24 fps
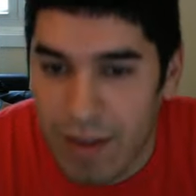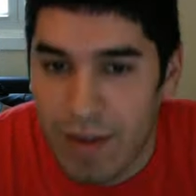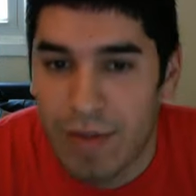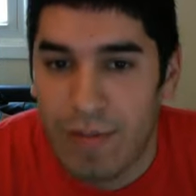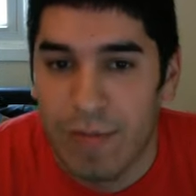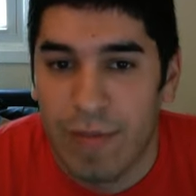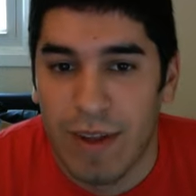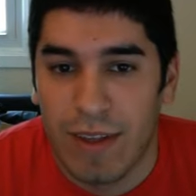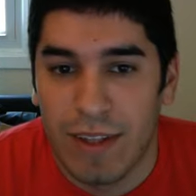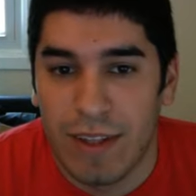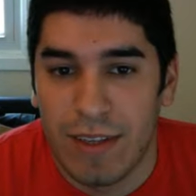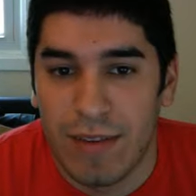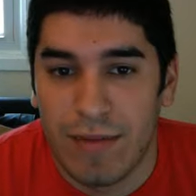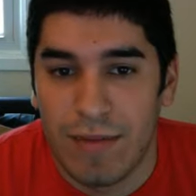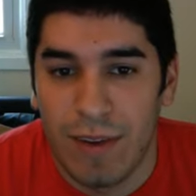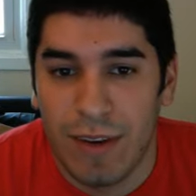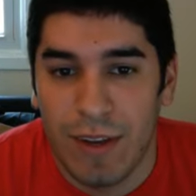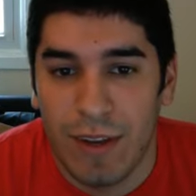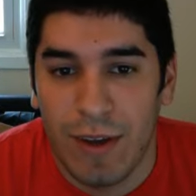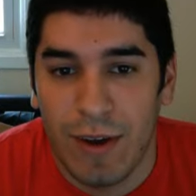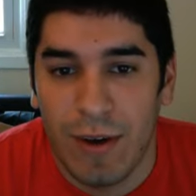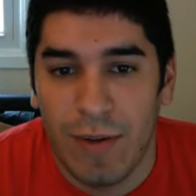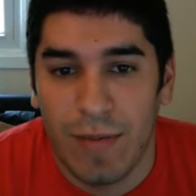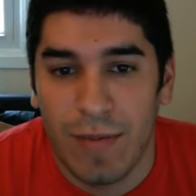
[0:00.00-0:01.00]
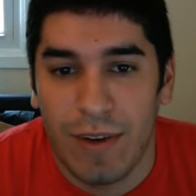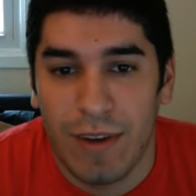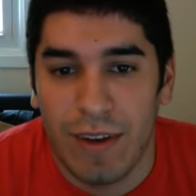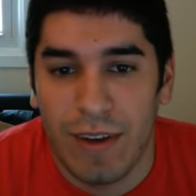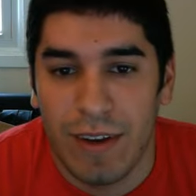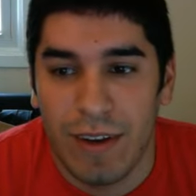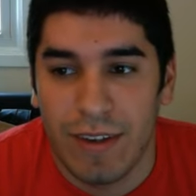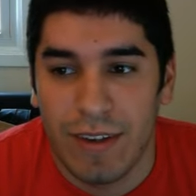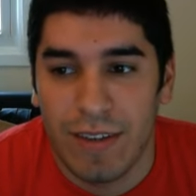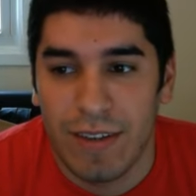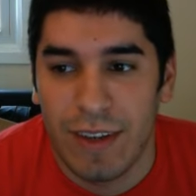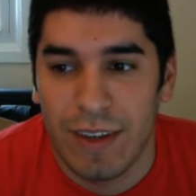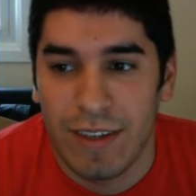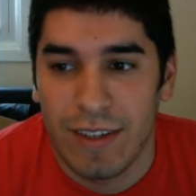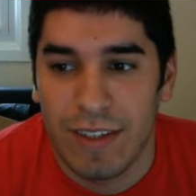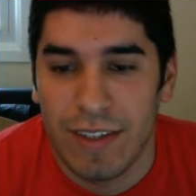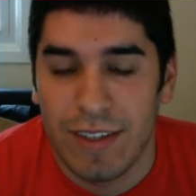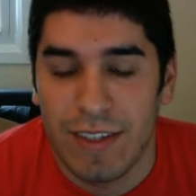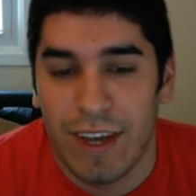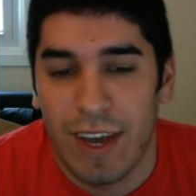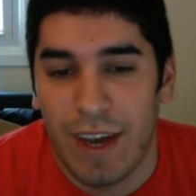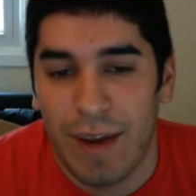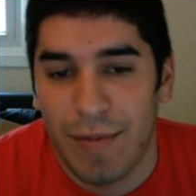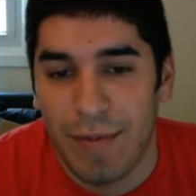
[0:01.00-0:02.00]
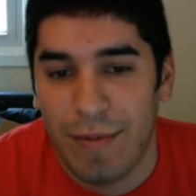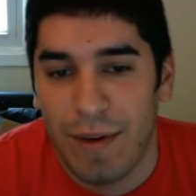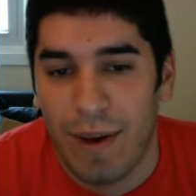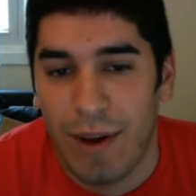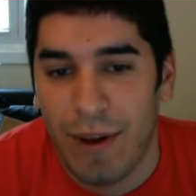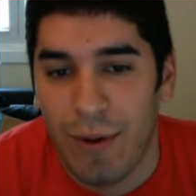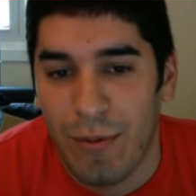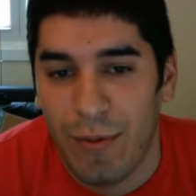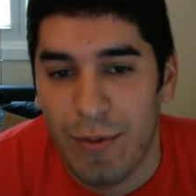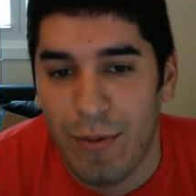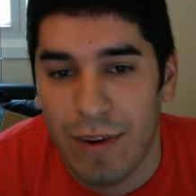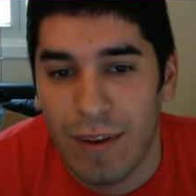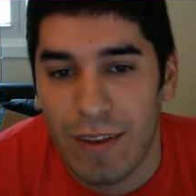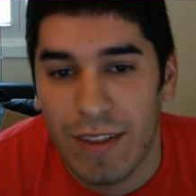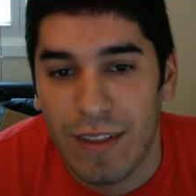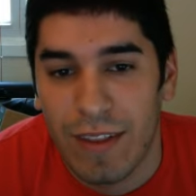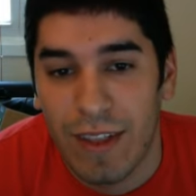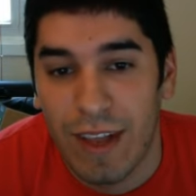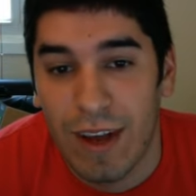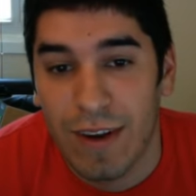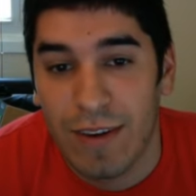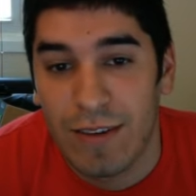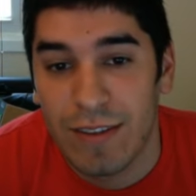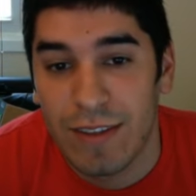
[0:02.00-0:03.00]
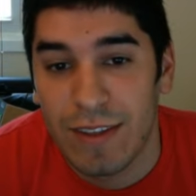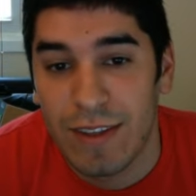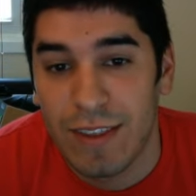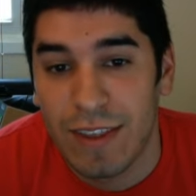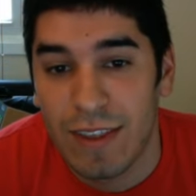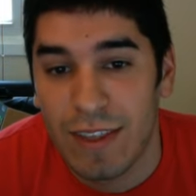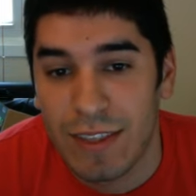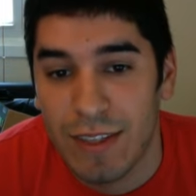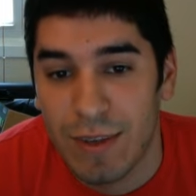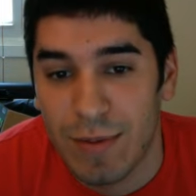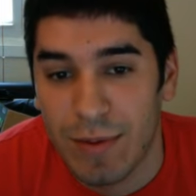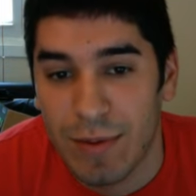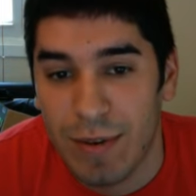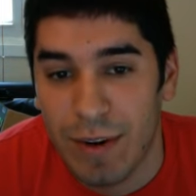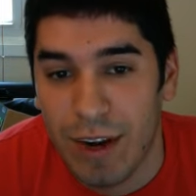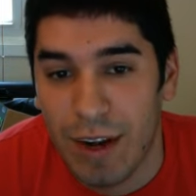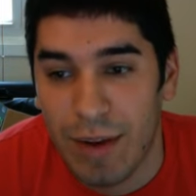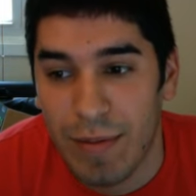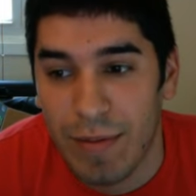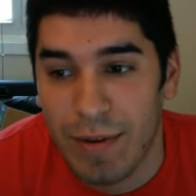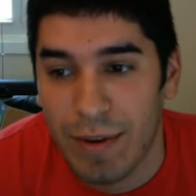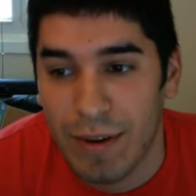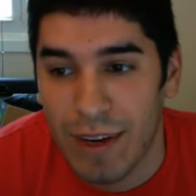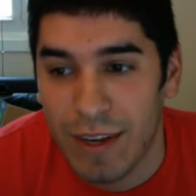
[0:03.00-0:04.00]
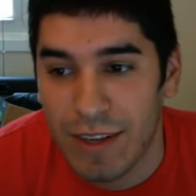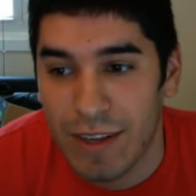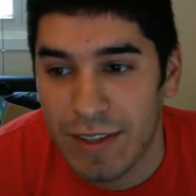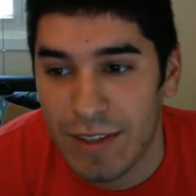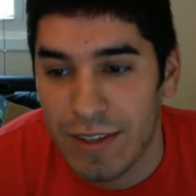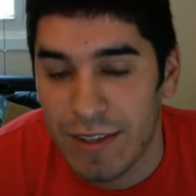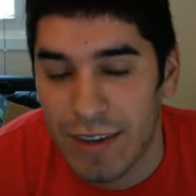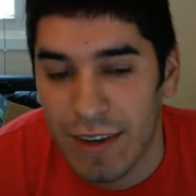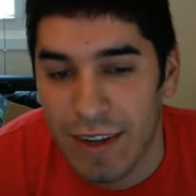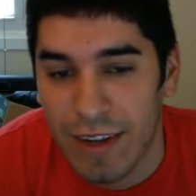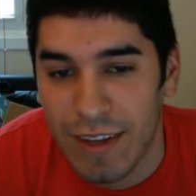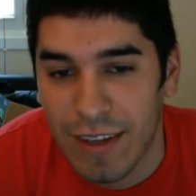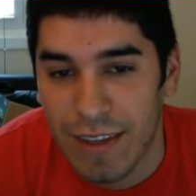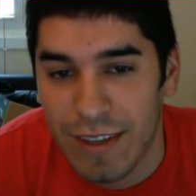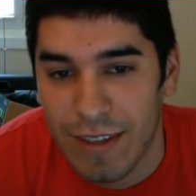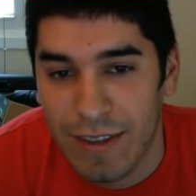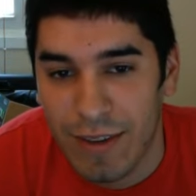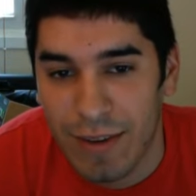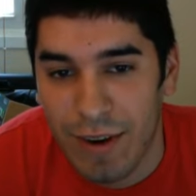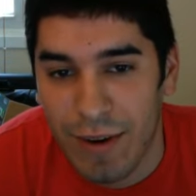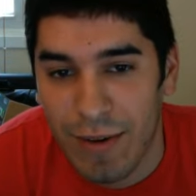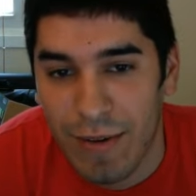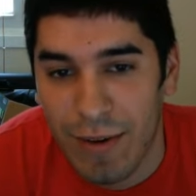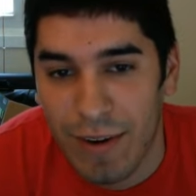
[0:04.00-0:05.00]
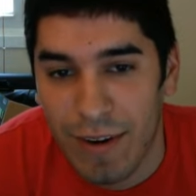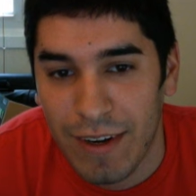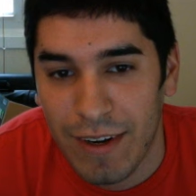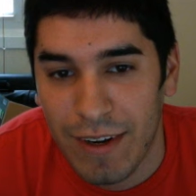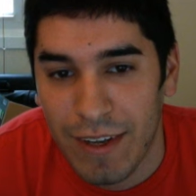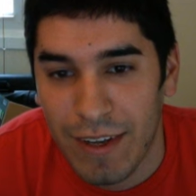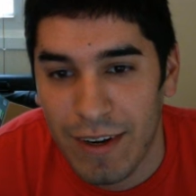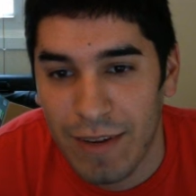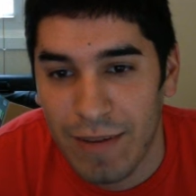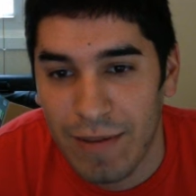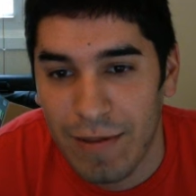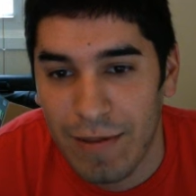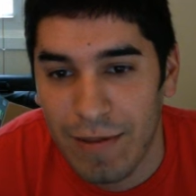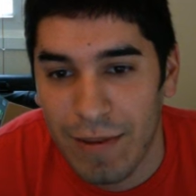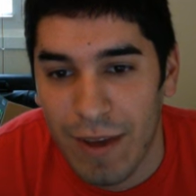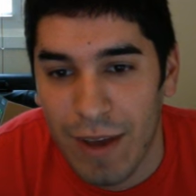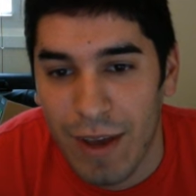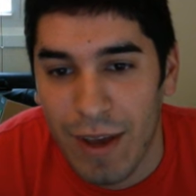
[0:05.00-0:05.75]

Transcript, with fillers: make this video because I just got my one thousandth subscriber yesterday, so I wanted to give